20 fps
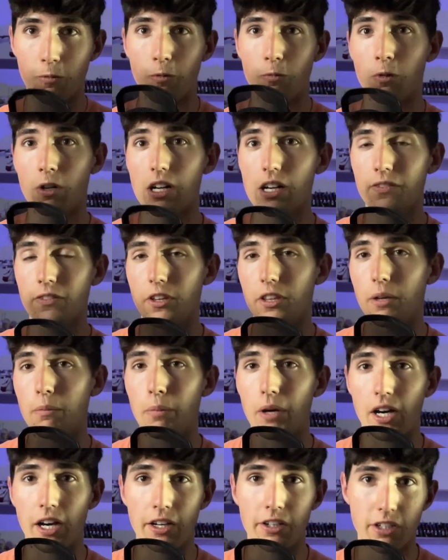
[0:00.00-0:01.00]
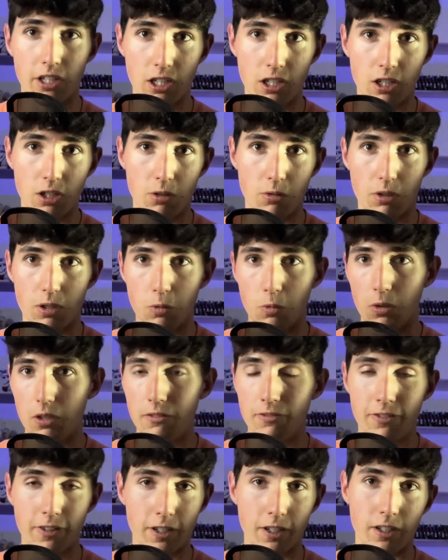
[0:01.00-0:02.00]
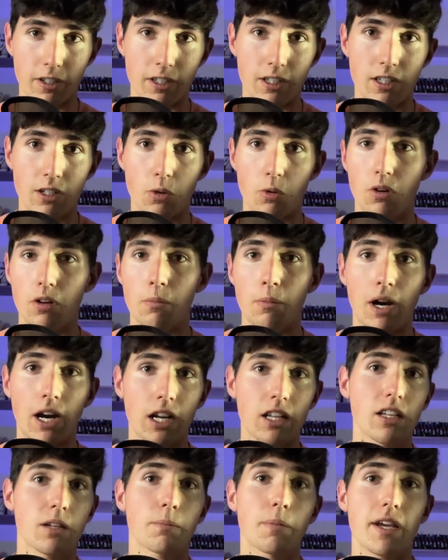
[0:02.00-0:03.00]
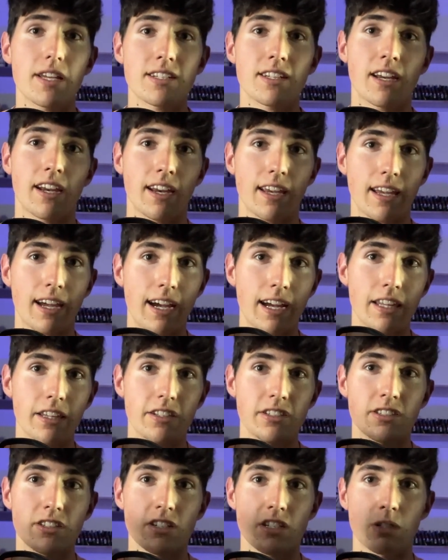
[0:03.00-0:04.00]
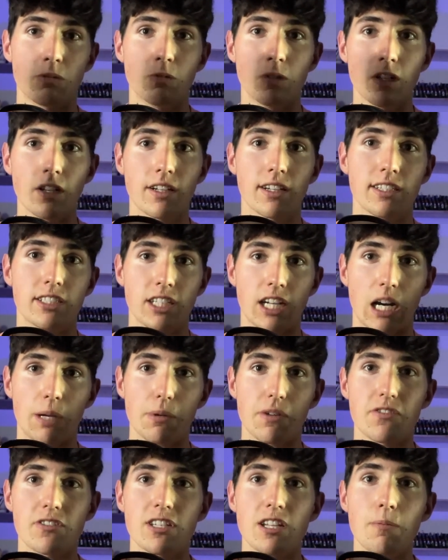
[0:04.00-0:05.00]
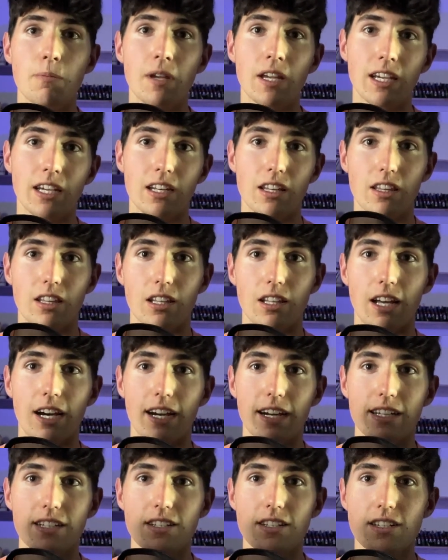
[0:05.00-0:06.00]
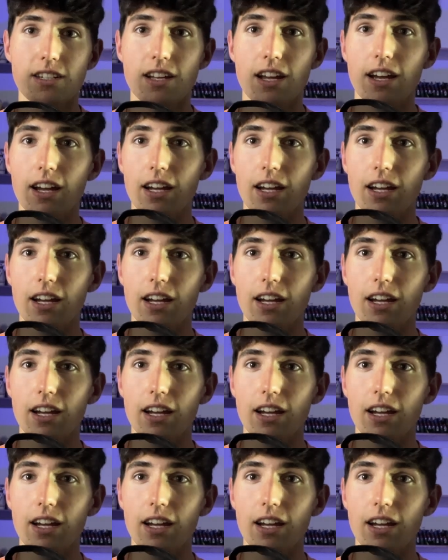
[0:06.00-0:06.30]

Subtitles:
Wherever the Bondo or wood filler or modeling paste can get, this does a really good job of seeping into the lines.